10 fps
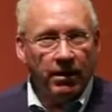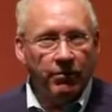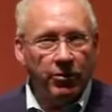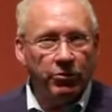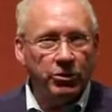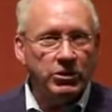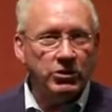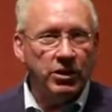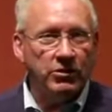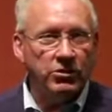If the
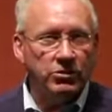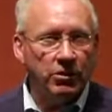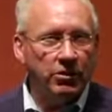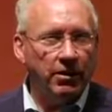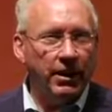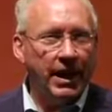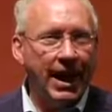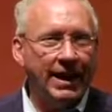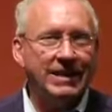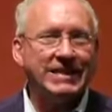Christians had stood there and
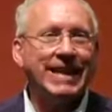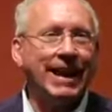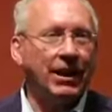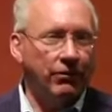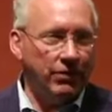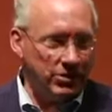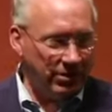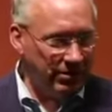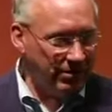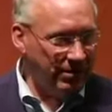had a silent
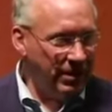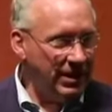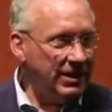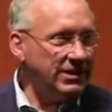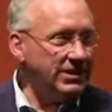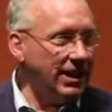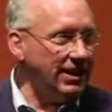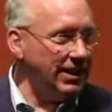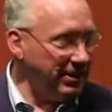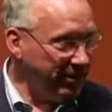vigil,
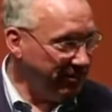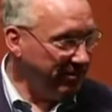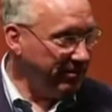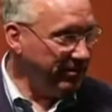said nothing,